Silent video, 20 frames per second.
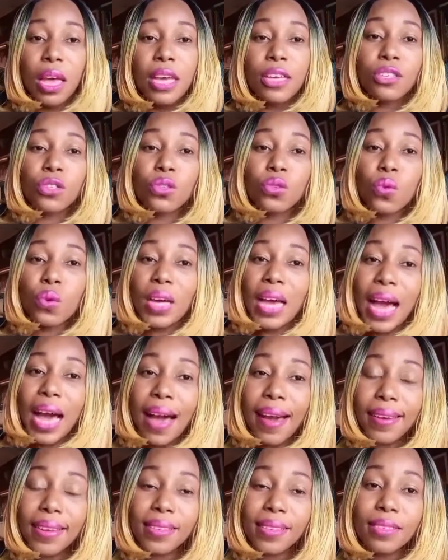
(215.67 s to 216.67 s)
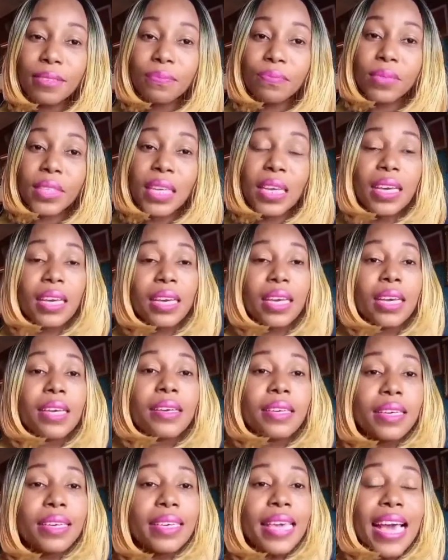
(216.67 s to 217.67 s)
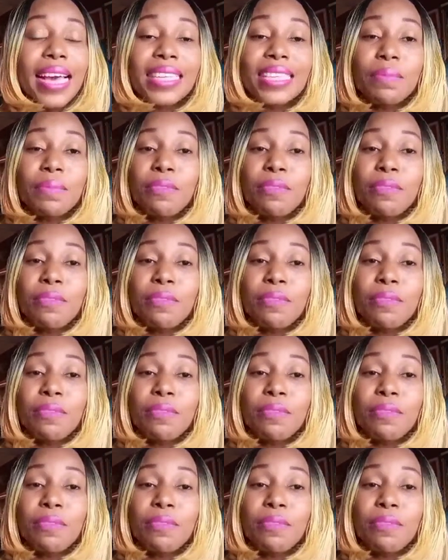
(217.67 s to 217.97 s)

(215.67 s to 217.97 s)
So guys, yes,